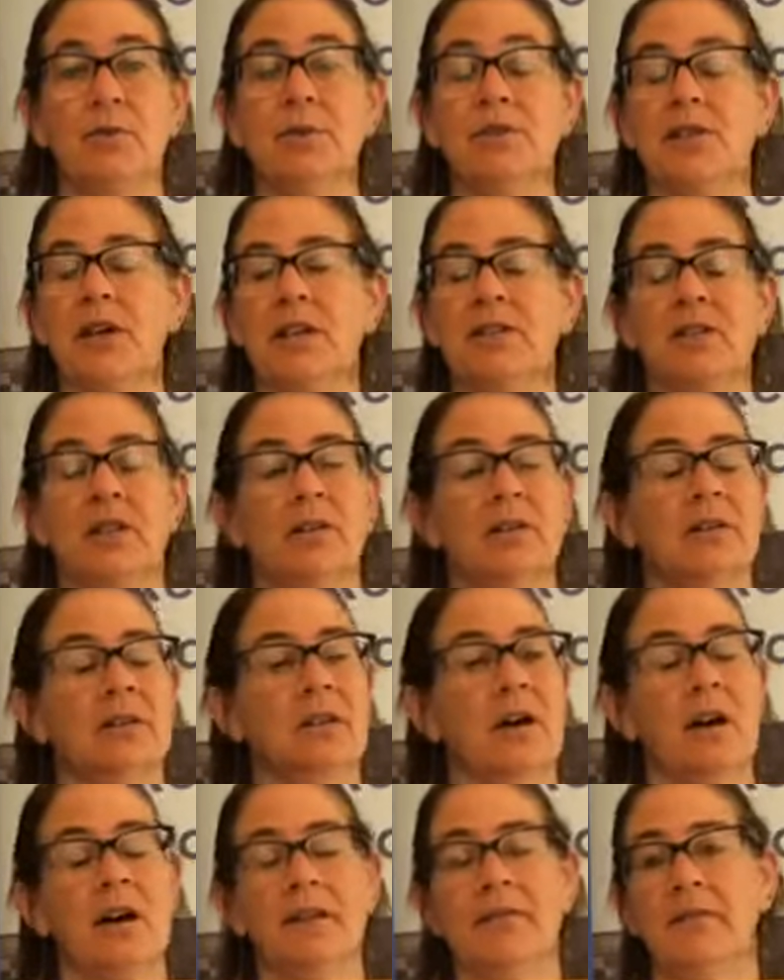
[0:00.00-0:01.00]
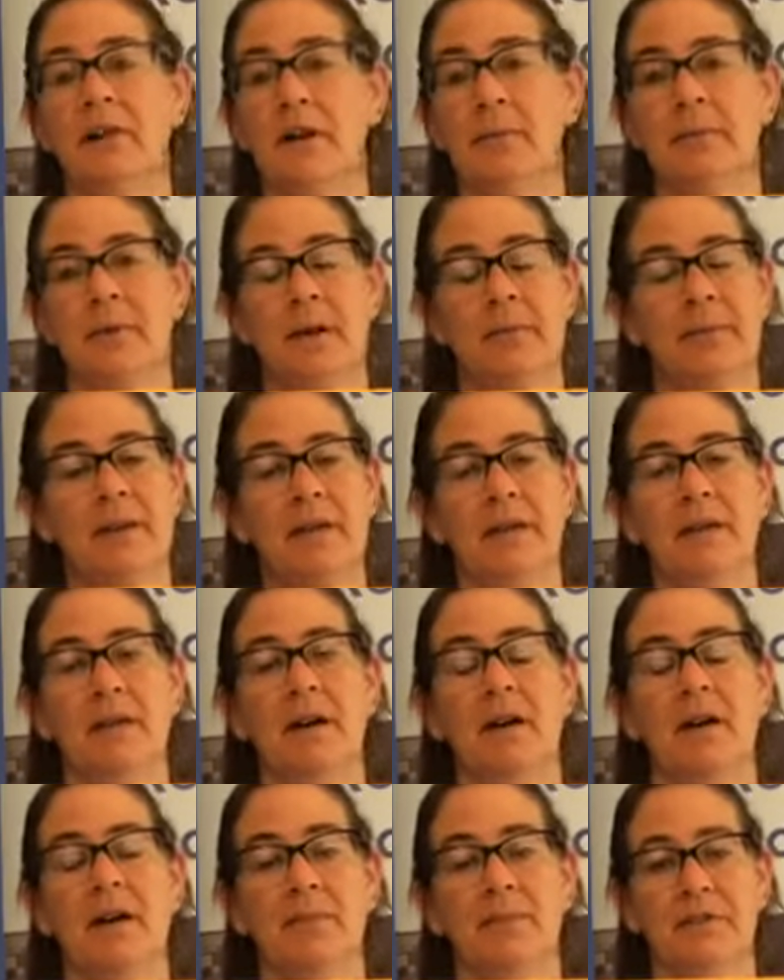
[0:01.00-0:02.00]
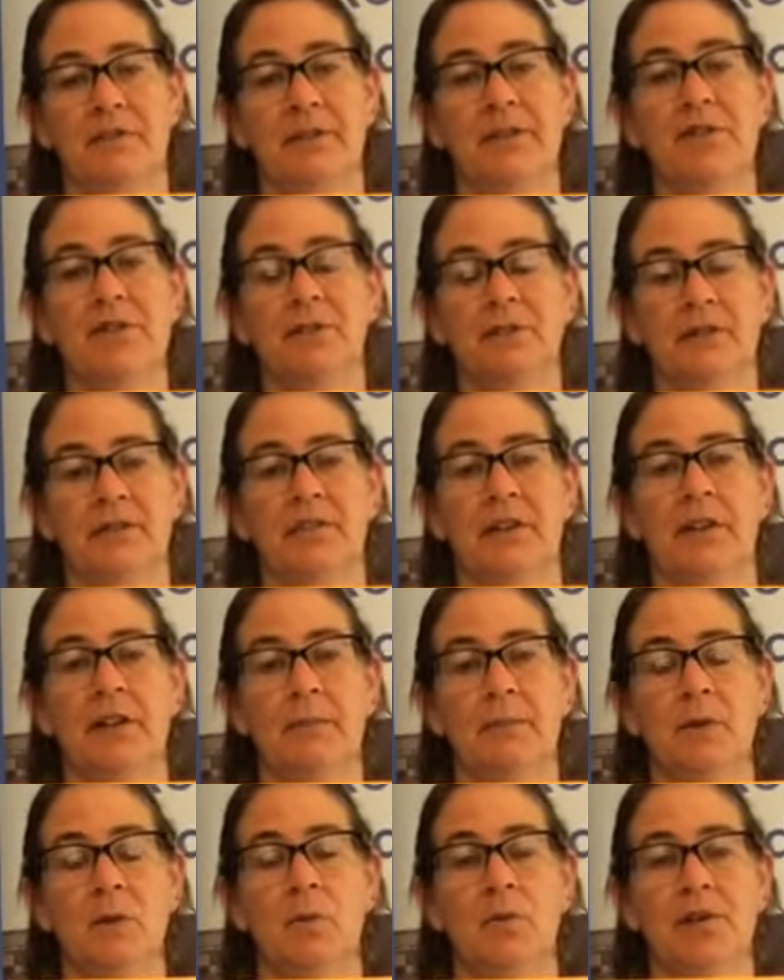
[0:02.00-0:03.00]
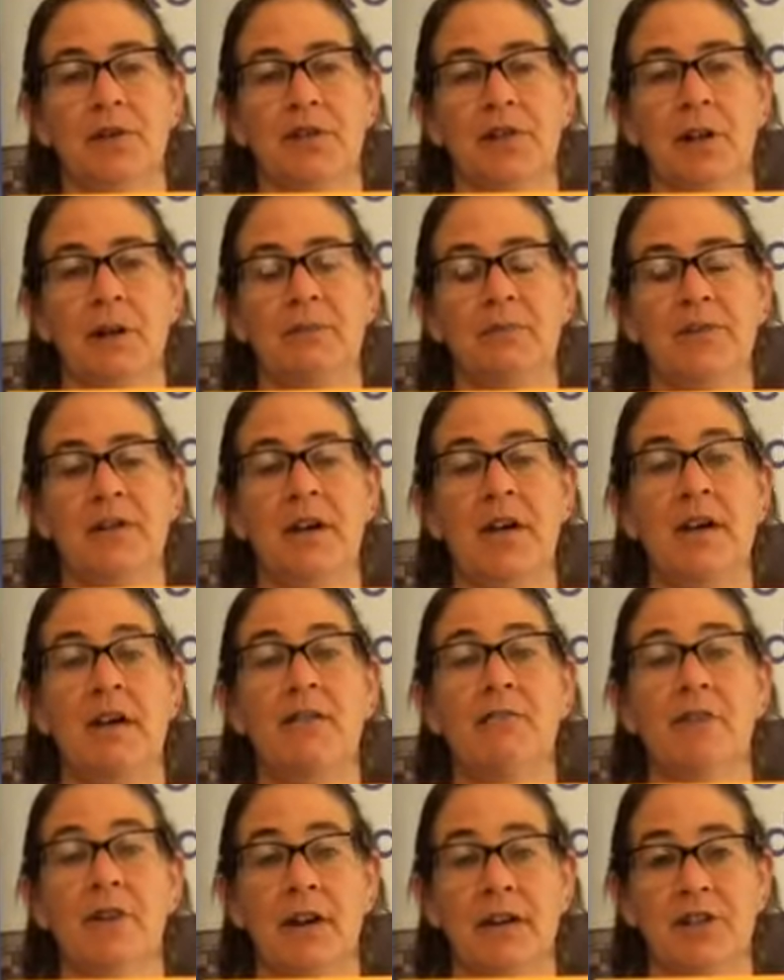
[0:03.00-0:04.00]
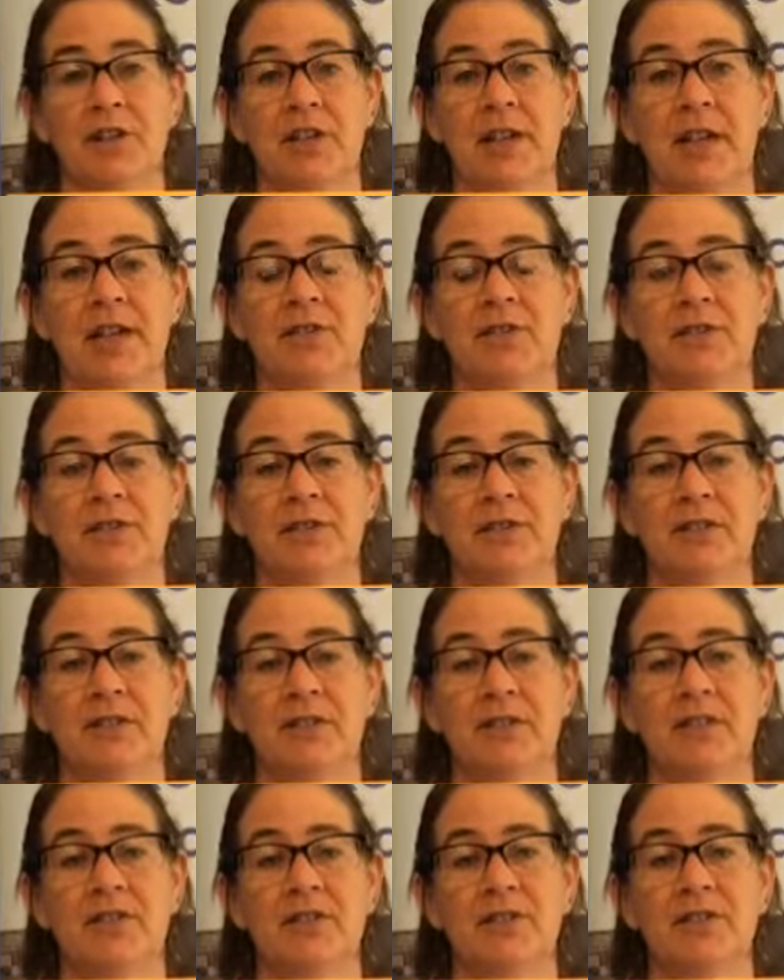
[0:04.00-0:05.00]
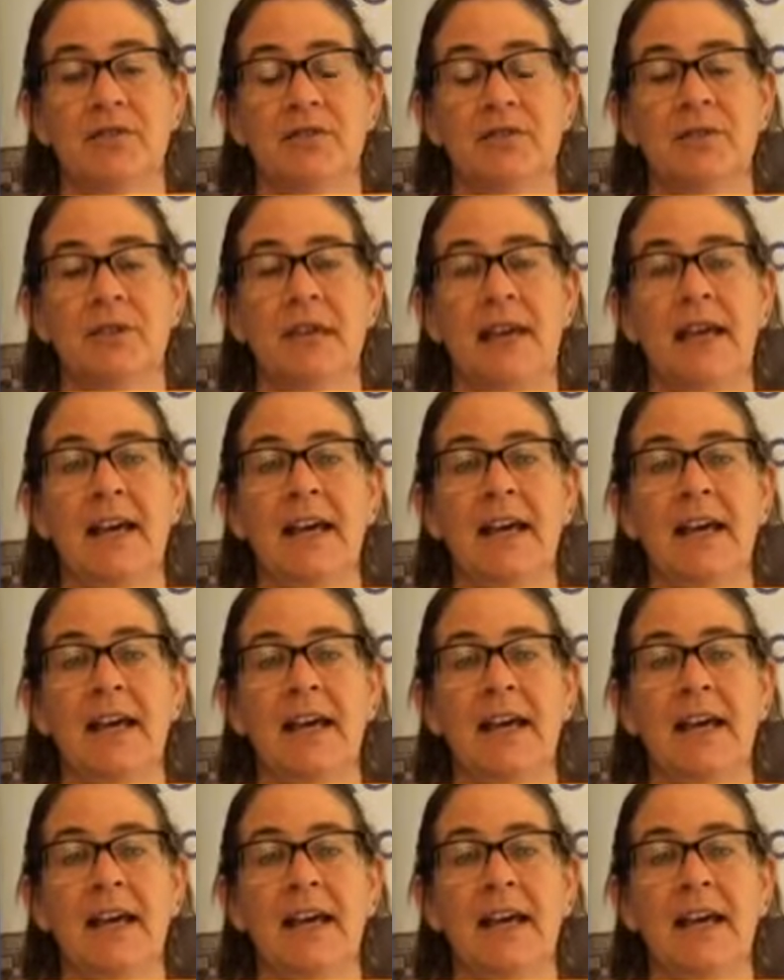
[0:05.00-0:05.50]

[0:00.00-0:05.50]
which has a lot of upcoming professional development workshops for educators and teachers.